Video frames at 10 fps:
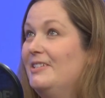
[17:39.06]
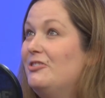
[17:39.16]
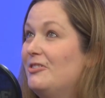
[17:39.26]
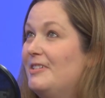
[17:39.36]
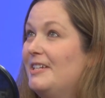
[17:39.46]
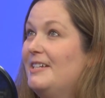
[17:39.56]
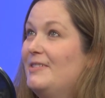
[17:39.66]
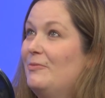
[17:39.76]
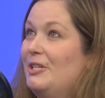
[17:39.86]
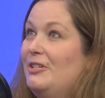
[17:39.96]
interesting
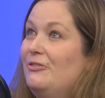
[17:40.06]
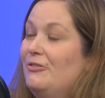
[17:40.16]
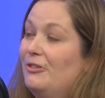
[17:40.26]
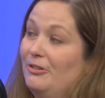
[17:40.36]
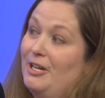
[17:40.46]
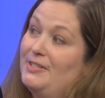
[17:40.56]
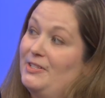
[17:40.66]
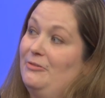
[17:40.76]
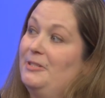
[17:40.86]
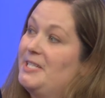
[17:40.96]
because when you go to law
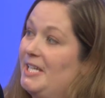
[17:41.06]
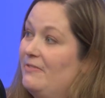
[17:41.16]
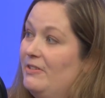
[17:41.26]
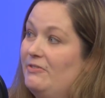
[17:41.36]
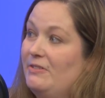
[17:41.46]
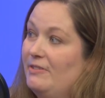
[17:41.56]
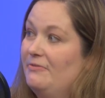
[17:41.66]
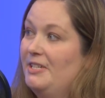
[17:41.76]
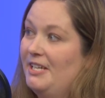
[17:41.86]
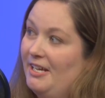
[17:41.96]
school, it's like
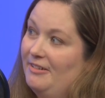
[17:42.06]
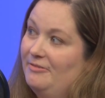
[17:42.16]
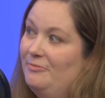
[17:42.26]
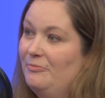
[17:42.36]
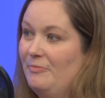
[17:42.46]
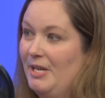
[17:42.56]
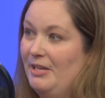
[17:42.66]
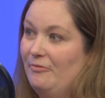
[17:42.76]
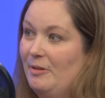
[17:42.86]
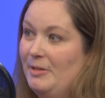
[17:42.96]
50-50 now, men
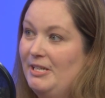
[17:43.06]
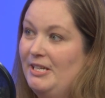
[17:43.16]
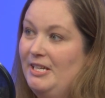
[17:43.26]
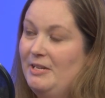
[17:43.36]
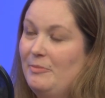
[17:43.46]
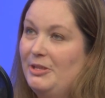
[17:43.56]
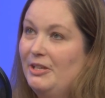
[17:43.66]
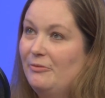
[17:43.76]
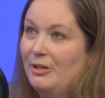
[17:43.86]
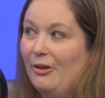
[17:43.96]
and women in it. But
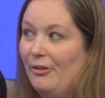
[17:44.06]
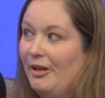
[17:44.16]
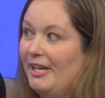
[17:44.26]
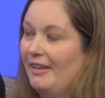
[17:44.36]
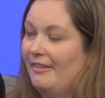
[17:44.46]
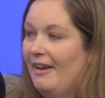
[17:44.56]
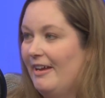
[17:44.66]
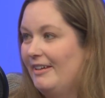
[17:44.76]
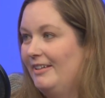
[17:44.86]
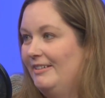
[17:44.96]
then when you look at
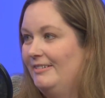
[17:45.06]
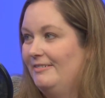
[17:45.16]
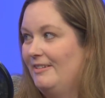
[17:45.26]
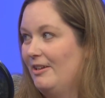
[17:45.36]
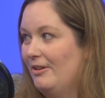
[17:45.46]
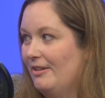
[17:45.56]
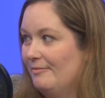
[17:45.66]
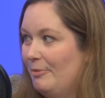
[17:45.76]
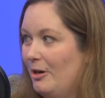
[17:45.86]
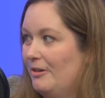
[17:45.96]
like the
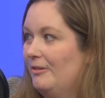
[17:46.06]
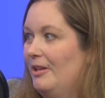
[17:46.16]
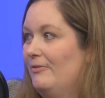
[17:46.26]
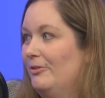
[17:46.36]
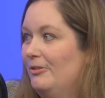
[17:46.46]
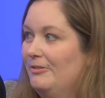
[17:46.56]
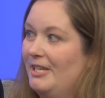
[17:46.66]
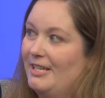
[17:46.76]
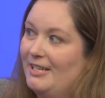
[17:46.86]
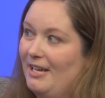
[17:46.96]
partner level,
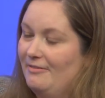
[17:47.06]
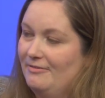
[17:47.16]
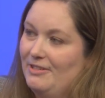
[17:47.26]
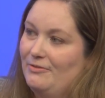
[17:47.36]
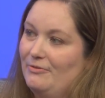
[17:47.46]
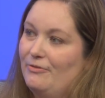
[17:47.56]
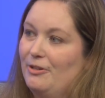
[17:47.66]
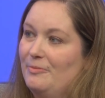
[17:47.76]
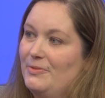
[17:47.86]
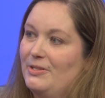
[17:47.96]
like at different
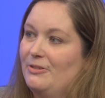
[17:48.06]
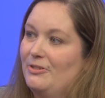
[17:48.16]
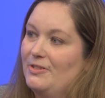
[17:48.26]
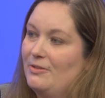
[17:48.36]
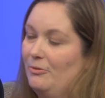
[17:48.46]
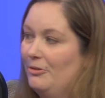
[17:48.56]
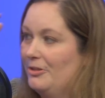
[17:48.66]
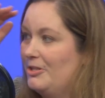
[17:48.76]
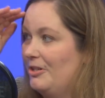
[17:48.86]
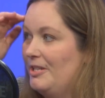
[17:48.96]
firms or just older
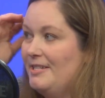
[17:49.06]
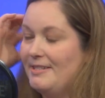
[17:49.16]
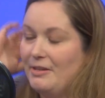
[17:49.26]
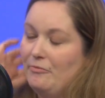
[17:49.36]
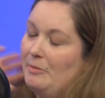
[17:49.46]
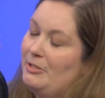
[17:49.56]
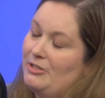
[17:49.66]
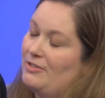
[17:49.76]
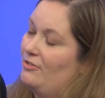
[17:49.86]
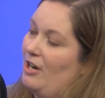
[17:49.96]
attorneys, like women
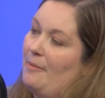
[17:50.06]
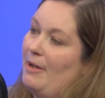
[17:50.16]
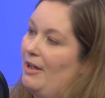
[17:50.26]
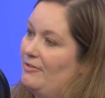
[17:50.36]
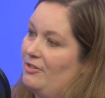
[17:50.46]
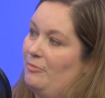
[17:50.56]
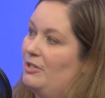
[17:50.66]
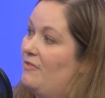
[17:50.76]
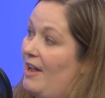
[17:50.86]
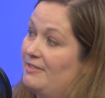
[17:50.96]
just drop out so
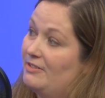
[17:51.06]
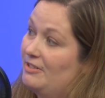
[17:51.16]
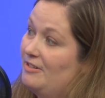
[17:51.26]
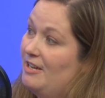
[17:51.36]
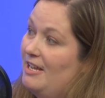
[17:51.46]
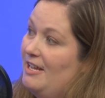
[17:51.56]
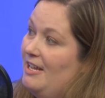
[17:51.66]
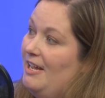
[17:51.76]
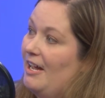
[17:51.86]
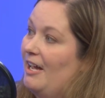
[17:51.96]
much faster
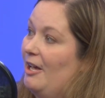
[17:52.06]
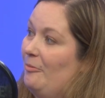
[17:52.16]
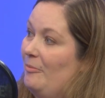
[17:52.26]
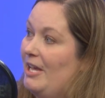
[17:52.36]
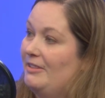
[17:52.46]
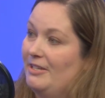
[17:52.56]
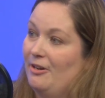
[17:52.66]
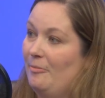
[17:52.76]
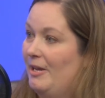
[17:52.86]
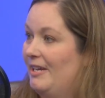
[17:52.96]
and they
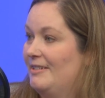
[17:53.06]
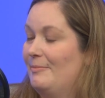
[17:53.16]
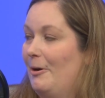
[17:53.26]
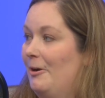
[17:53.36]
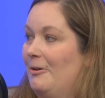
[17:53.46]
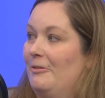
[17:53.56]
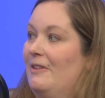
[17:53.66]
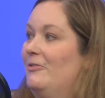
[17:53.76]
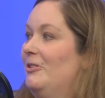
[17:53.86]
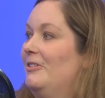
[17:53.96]
don't make it to partner
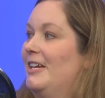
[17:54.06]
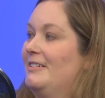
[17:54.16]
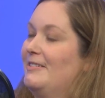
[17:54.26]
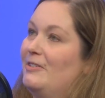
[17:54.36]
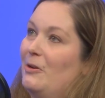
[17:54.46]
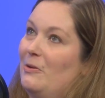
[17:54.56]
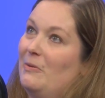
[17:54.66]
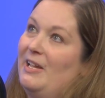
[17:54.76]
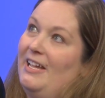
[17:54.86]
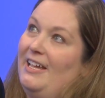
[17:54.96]
level. And so